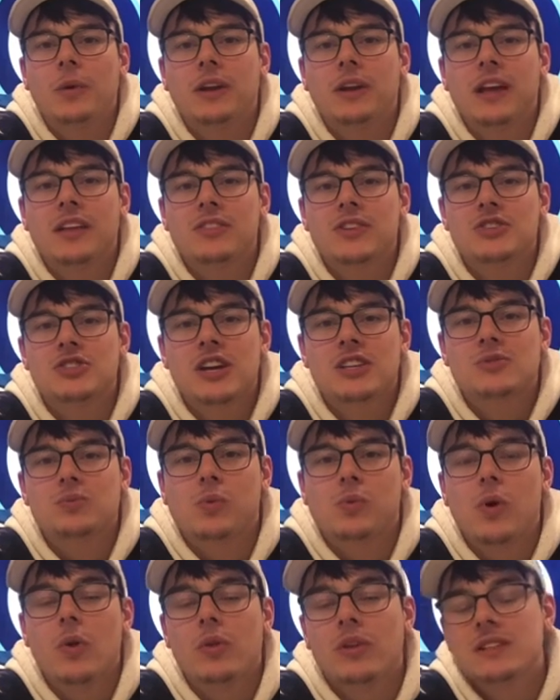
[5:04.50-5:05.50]
would get the Jets
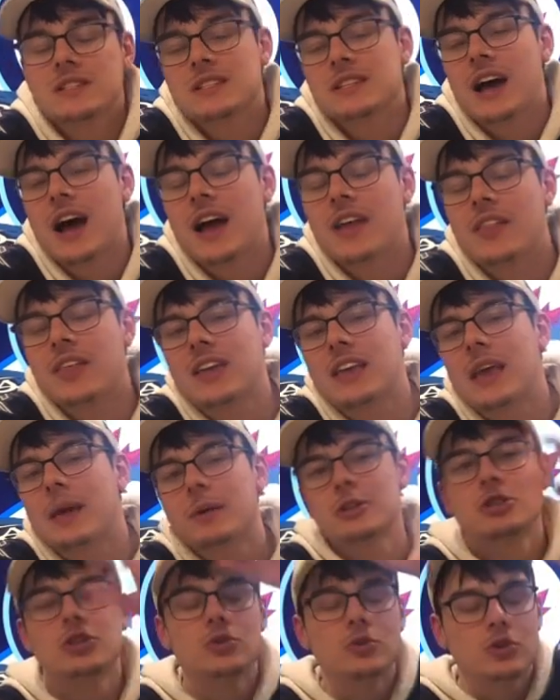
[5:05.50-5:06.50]
rolling to tie the game
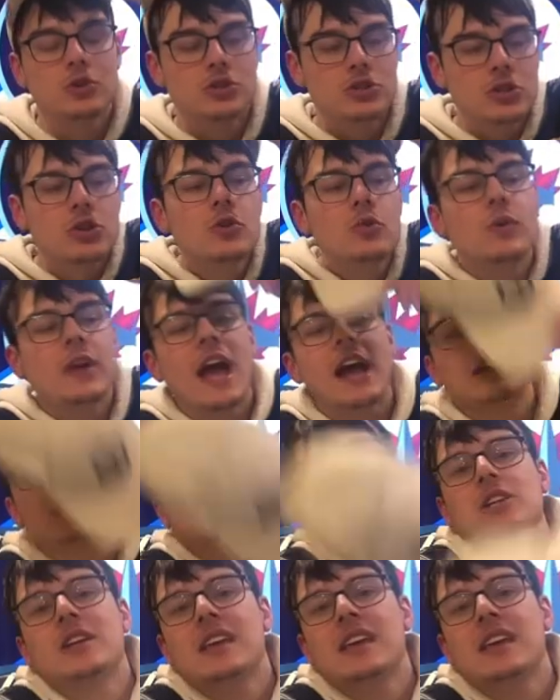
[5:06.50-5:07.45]
at two to two. Reaction